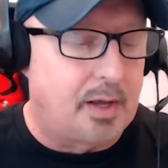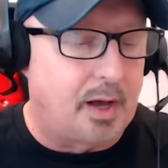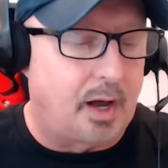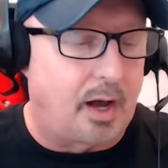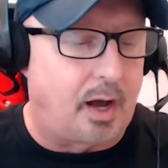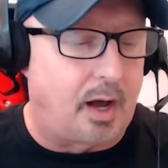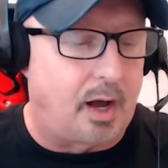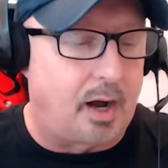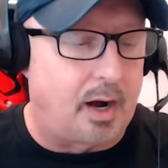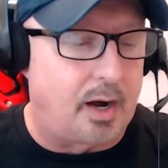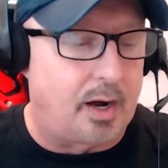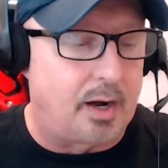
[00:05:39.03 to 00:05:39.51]

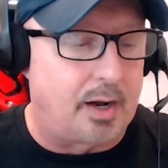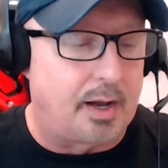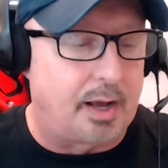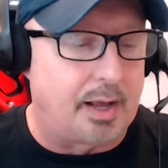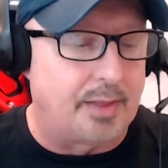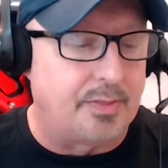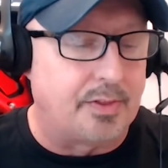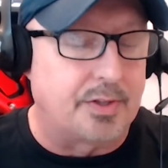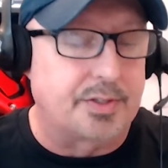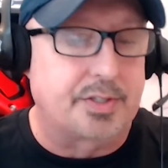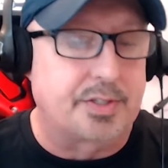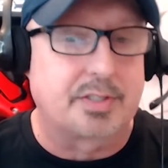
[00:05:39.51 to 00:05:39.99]

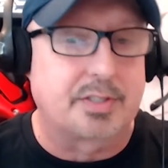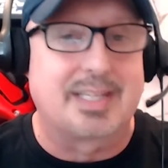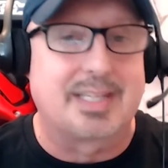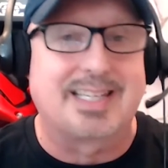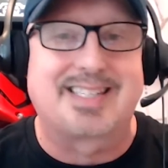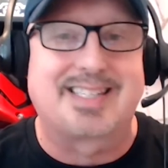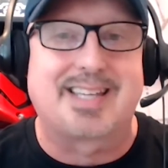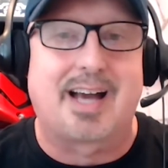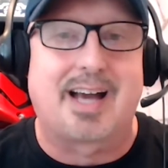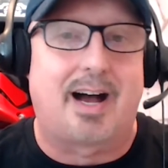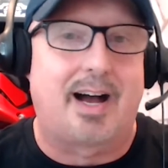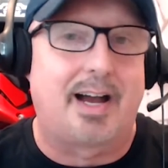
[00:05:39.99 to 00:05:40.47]
and this is the
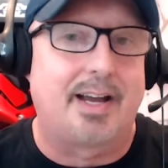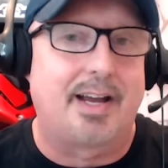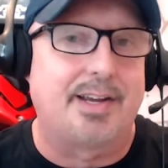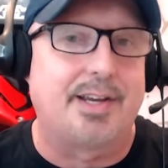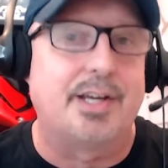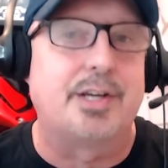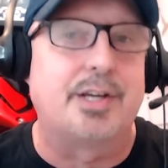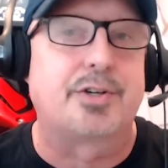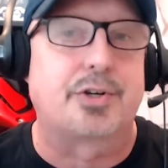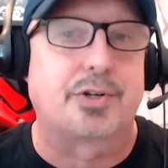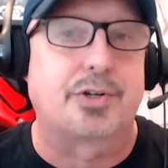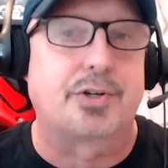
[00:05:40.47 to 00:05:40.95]
TIE
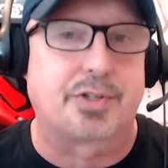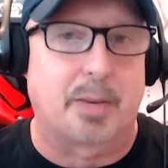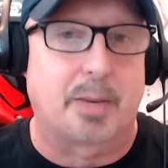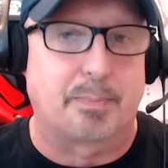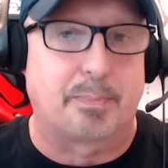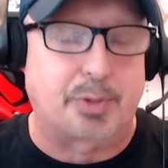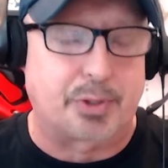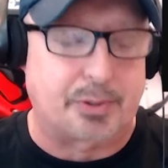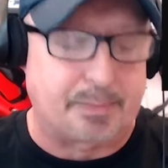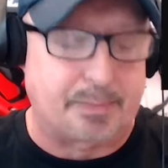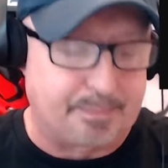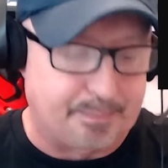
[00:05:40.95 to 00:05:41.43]

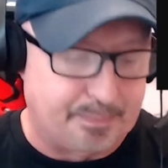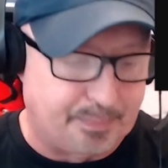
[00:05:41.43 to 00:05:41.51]
Interceptor.